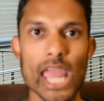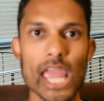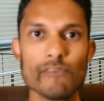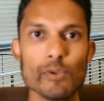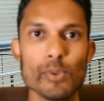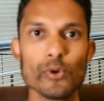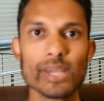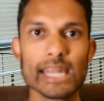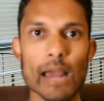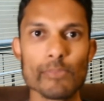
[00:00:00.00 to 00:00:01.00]
If you're
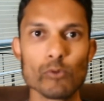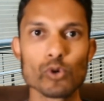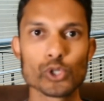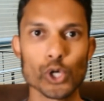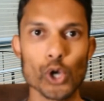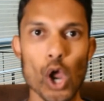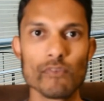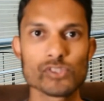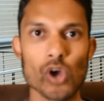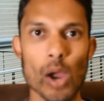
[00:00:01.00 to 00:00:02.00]
building an app that will grow
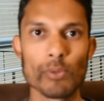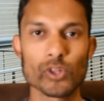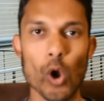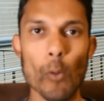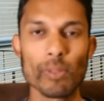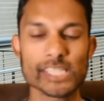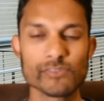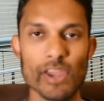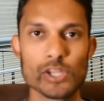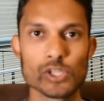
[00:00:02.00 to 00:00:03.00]
over time with complex
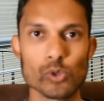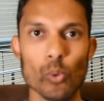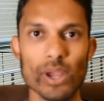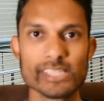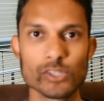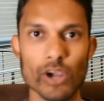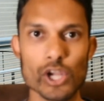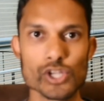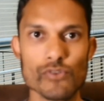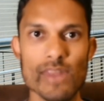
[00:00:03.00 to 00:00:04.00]
features or
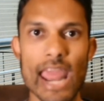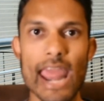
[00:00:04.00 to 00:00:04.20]
integration,